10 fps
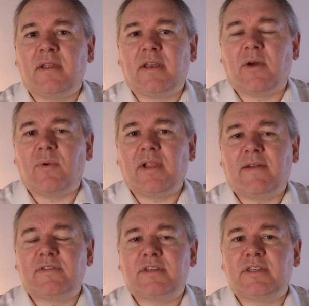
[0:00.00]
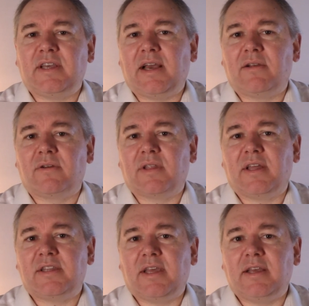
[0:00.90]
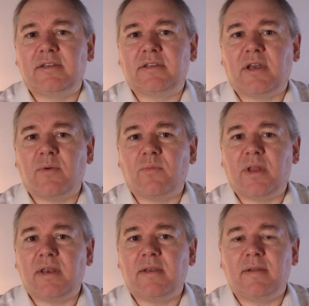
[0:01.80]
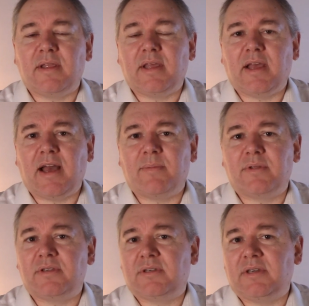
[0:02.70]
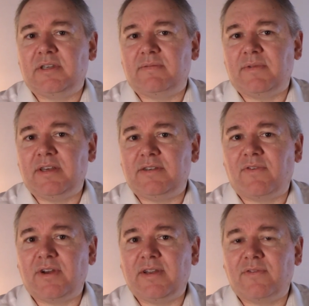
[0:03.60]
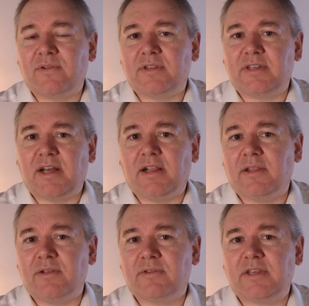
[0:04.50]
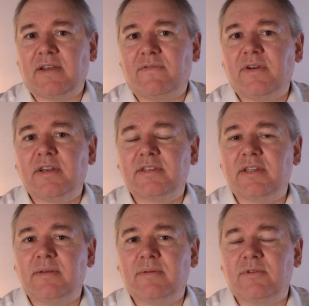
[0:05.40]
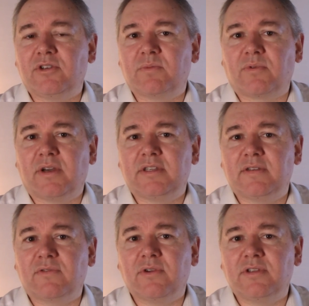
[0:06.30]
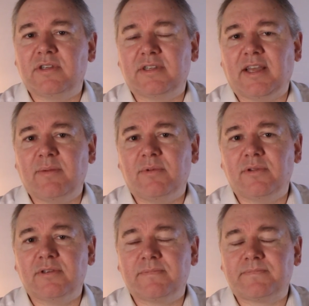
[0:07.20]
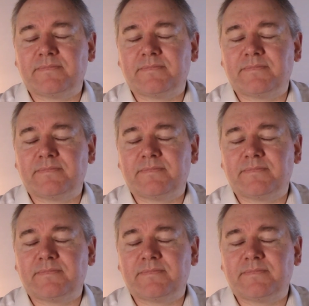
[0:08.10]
Now, we'll have to see how long that takes, and when it happens is very difficult to tell. You'll see it first in just prices of goods and staples.